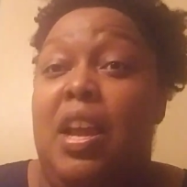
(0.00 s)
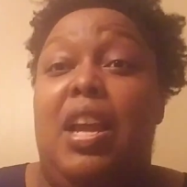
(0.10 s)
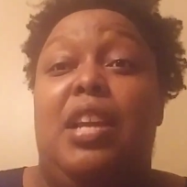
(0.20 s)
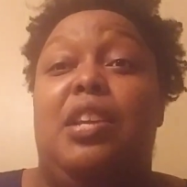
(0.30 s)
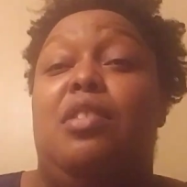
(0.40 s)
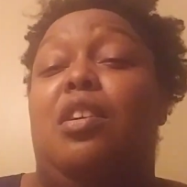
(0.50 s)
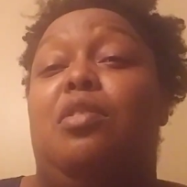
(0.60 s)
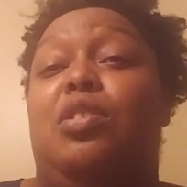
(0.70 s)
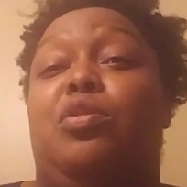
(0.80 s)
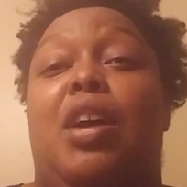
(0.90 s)
And you
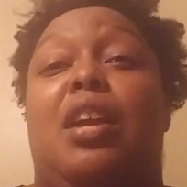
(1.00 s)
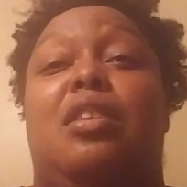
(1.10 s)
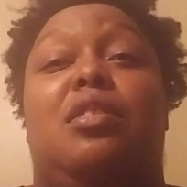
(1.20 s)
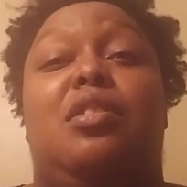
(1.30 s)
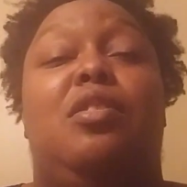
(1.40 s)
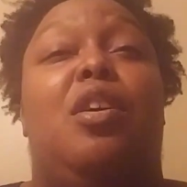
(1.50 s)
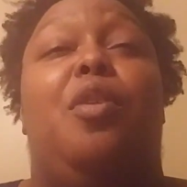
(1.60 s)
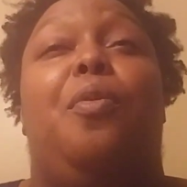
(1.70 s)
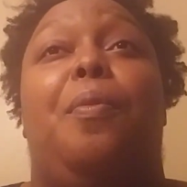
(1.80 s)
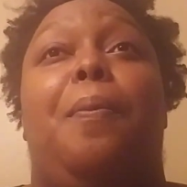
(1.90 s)
know to try to you
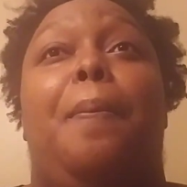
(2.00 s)
know